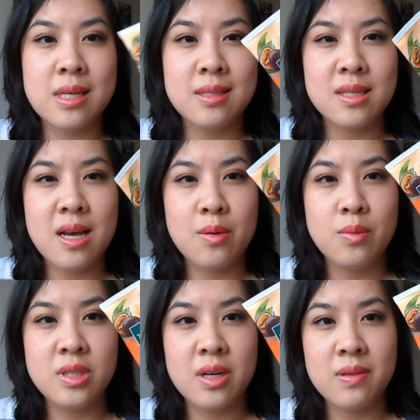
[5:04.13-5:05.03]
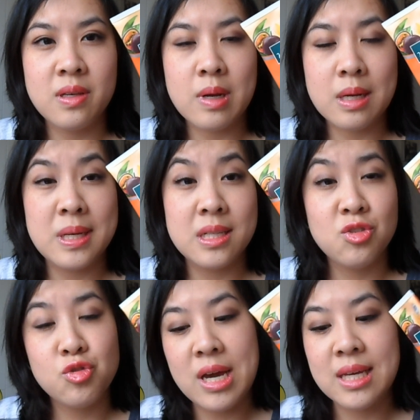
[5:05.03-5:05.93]
fruity scents, I would definitely
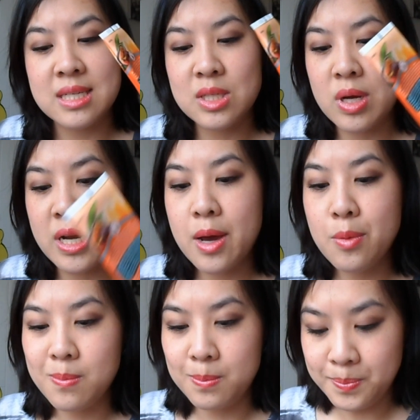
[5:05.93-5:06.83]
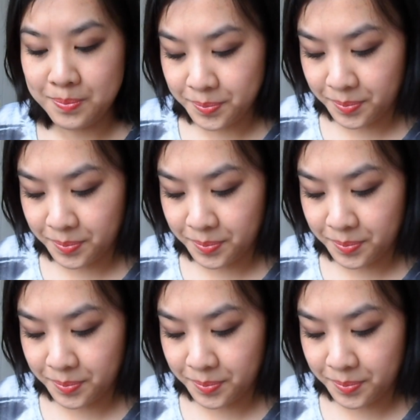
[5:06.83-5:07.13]
recommend trying this one out.